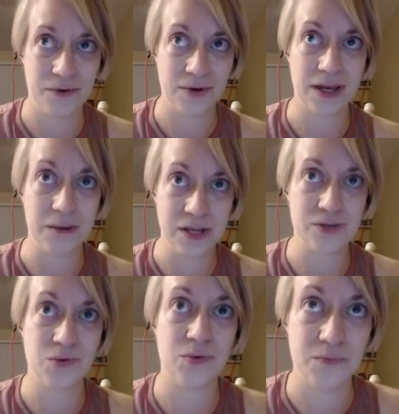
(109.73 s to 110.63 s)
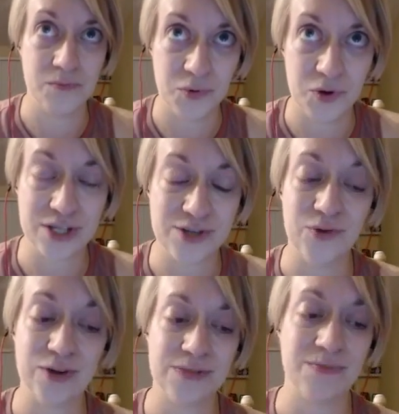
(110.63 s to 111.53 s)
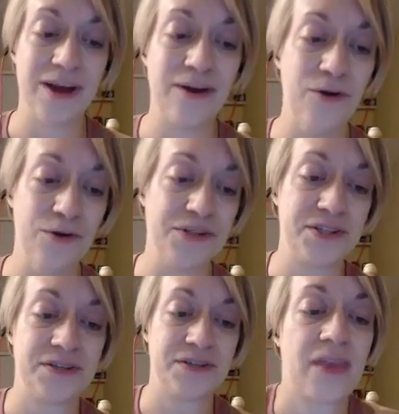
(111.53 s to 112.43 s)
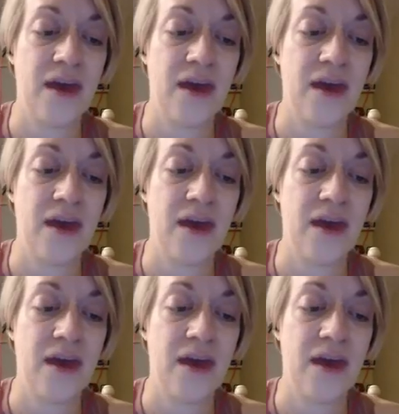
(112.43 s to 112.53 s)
or get me more towards my goals?